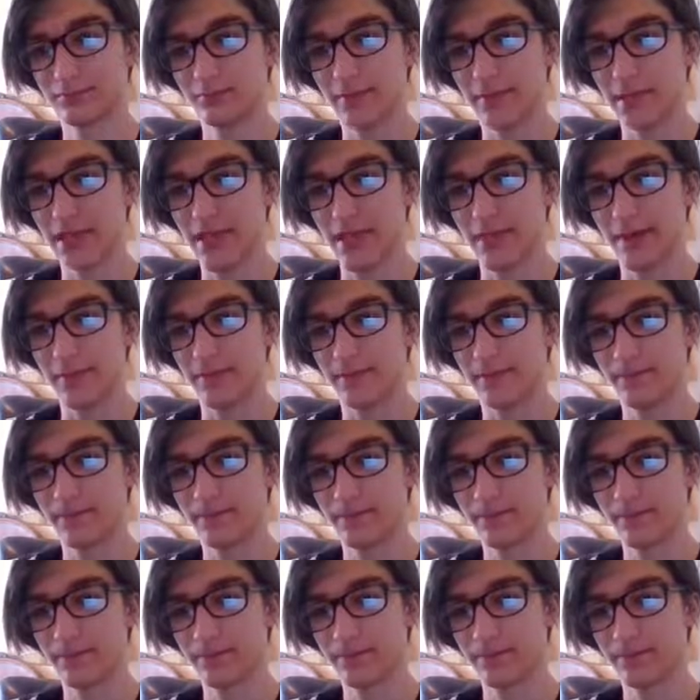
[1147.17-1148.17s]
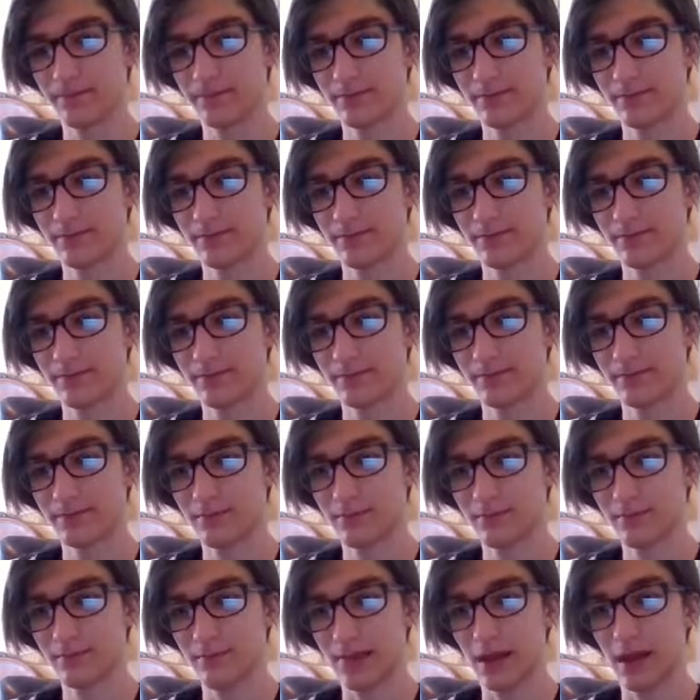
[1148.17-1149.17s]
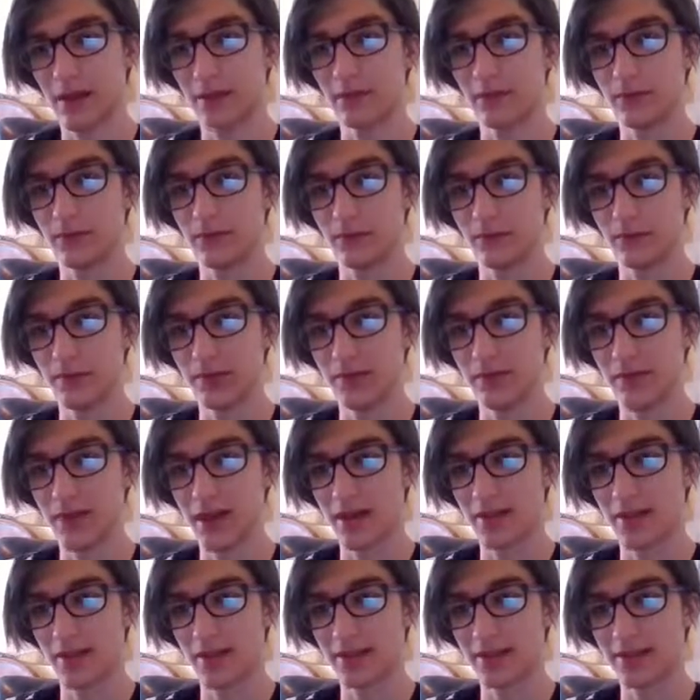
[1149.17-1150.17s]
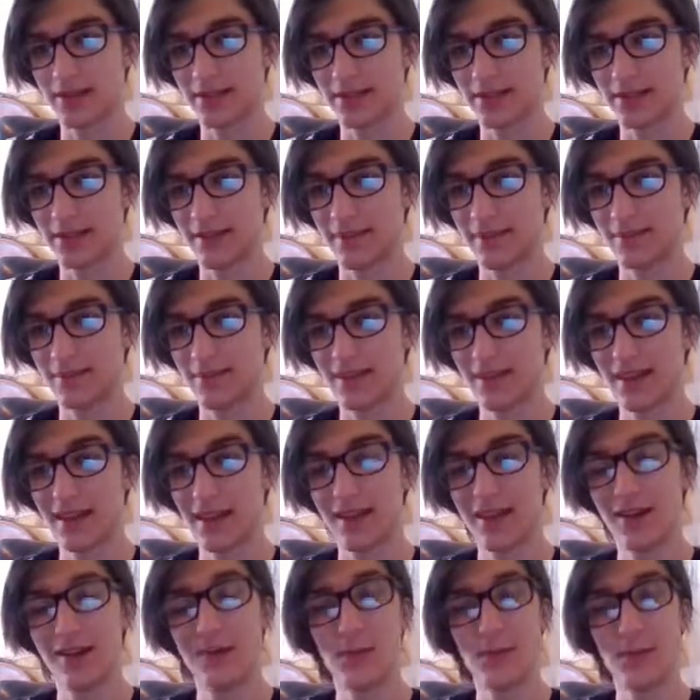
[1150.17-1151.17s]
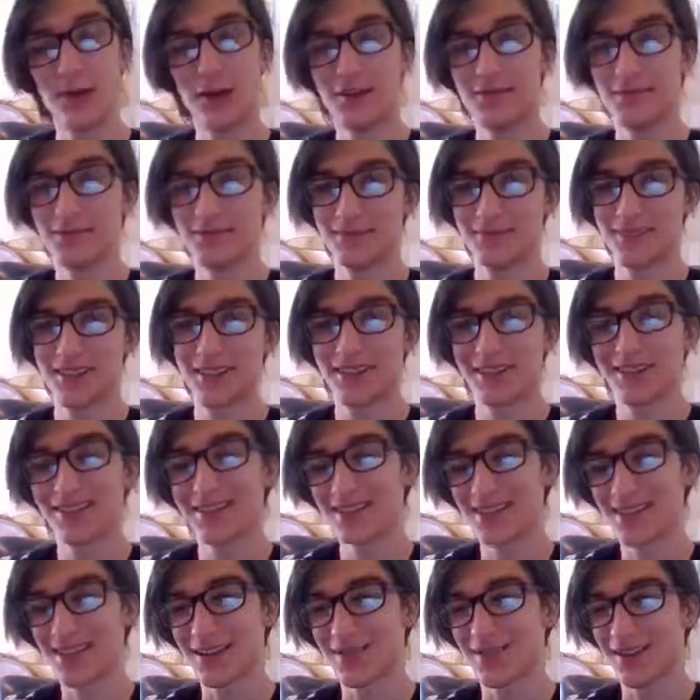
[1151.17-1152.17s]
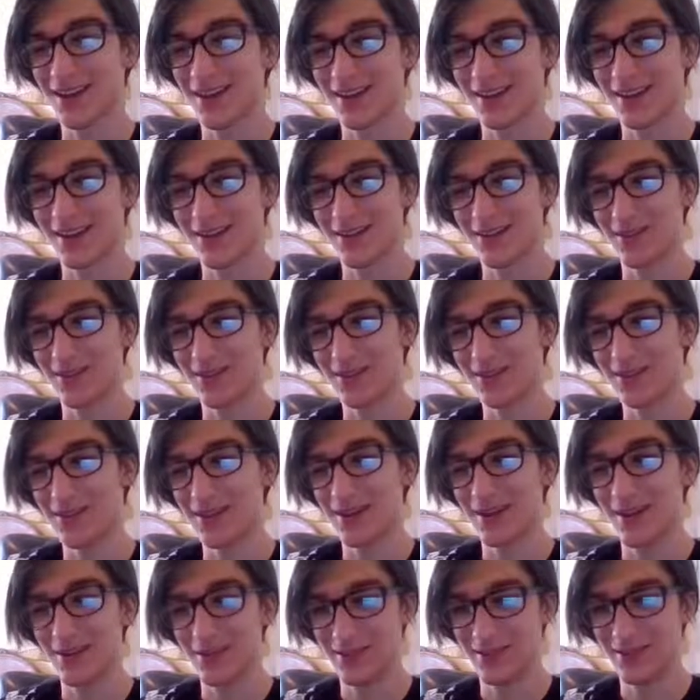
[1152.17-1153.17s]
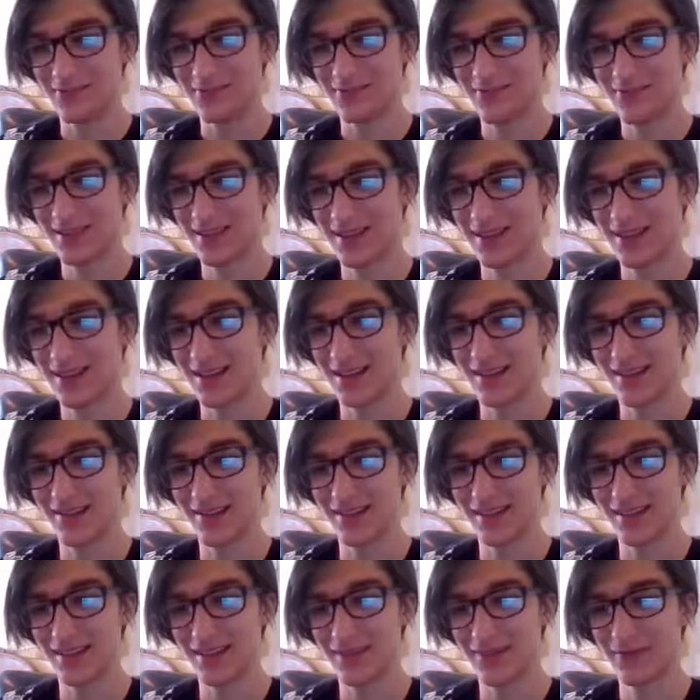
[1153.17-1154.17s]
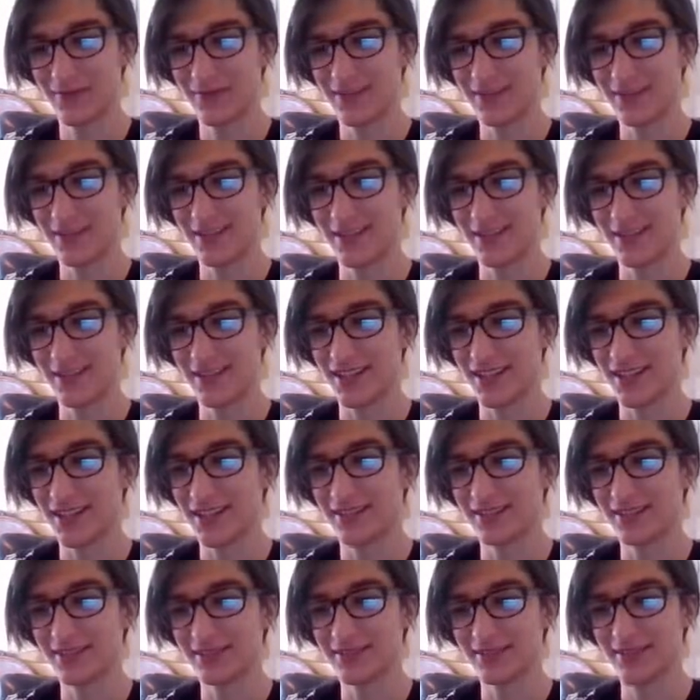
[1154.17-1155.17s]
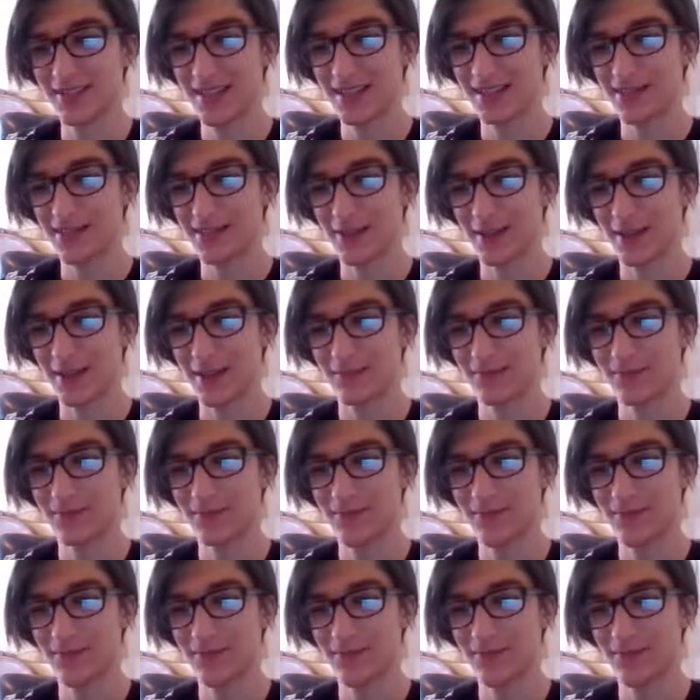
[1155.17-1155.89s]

Damn. Now I'm feeling really bad about this game. Well, looks like we're not going to go 3-0 on the freaking channel. That's okay.